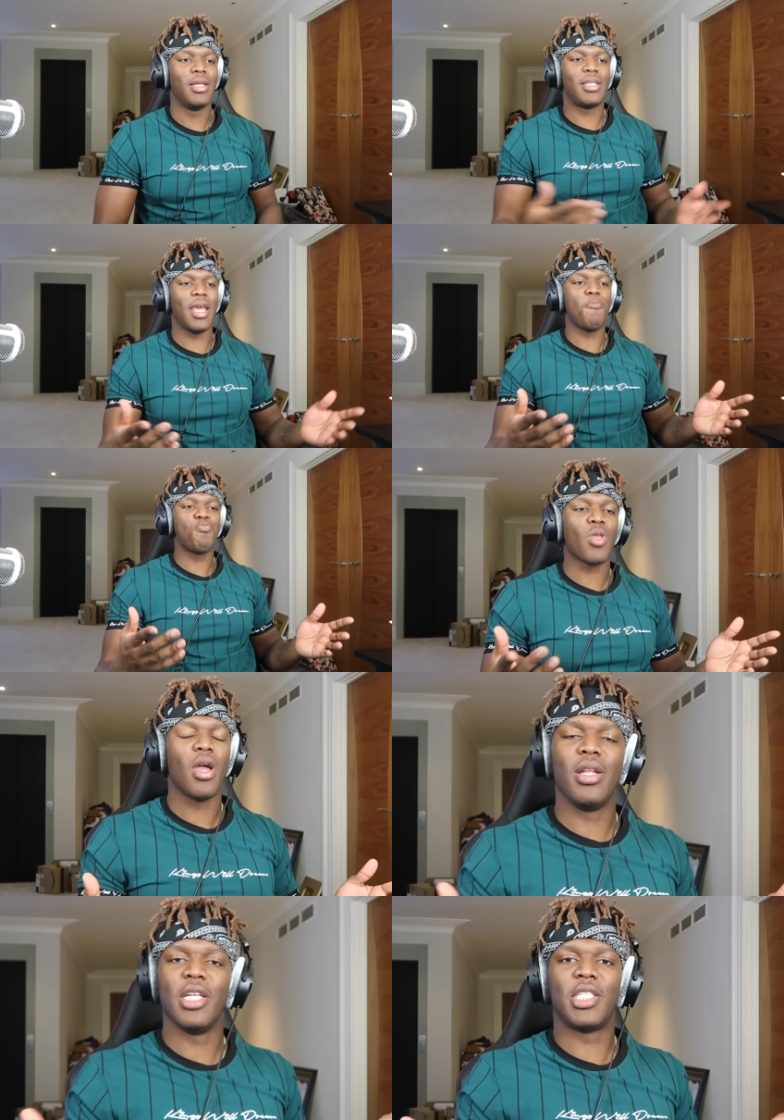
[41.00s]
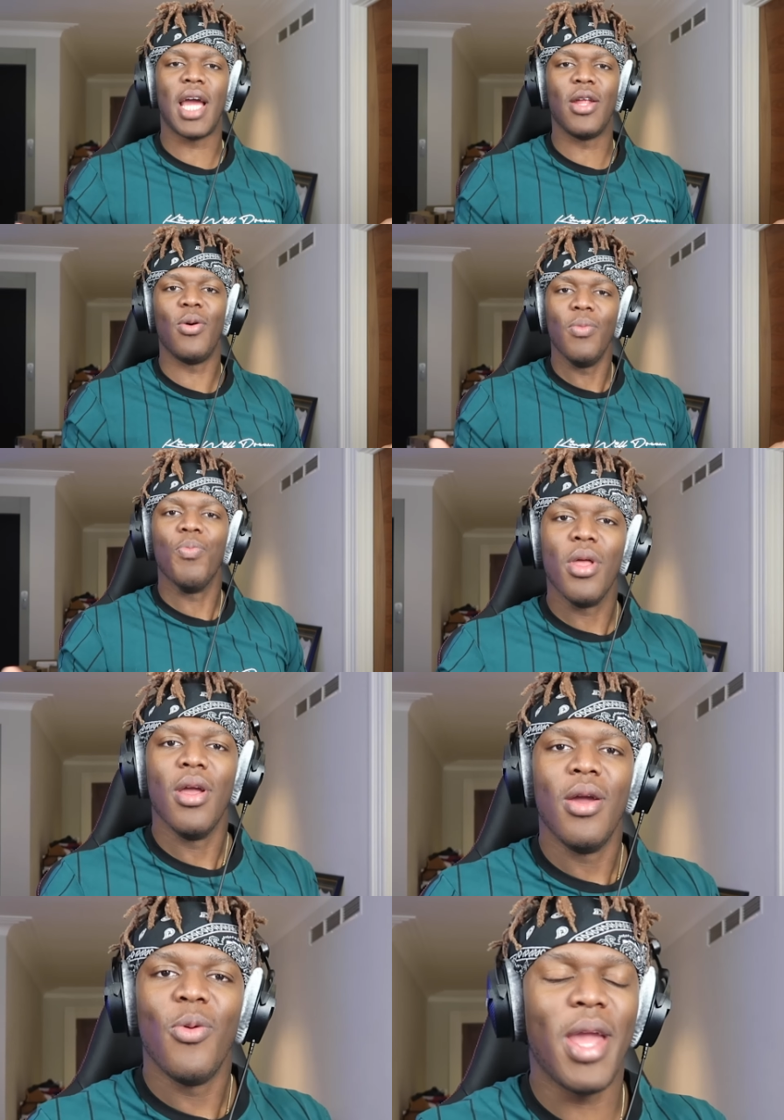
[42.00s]
You see, on this channel,
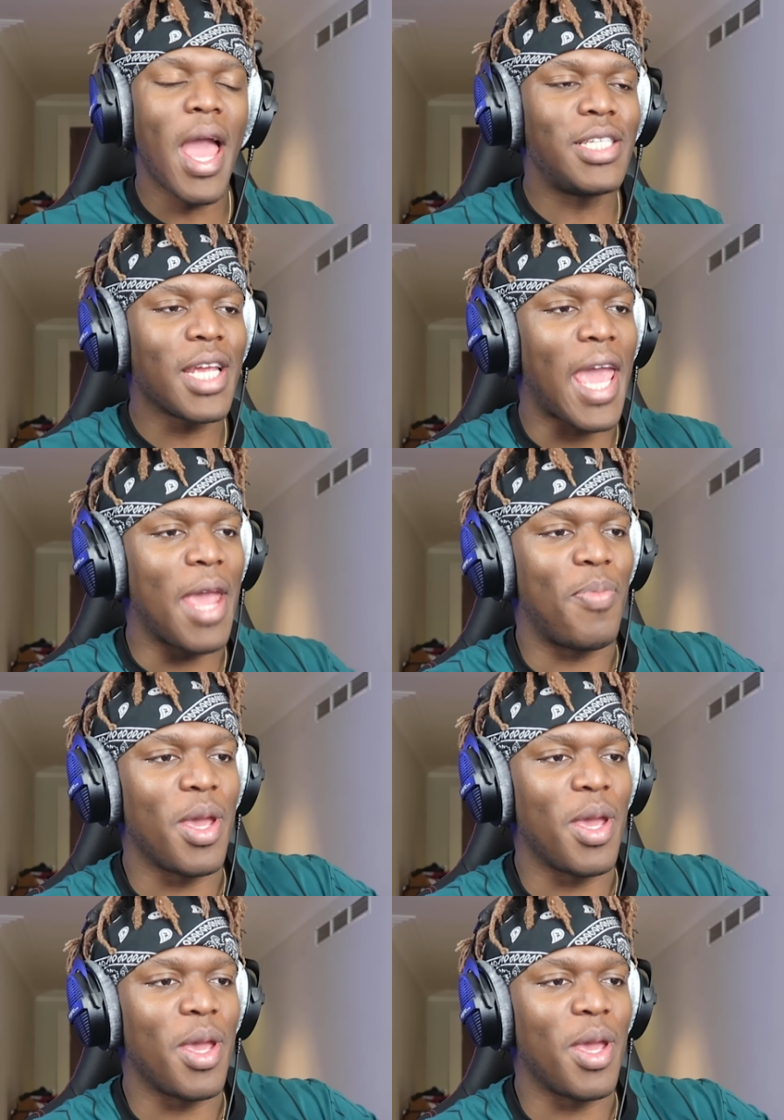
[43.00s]
we educate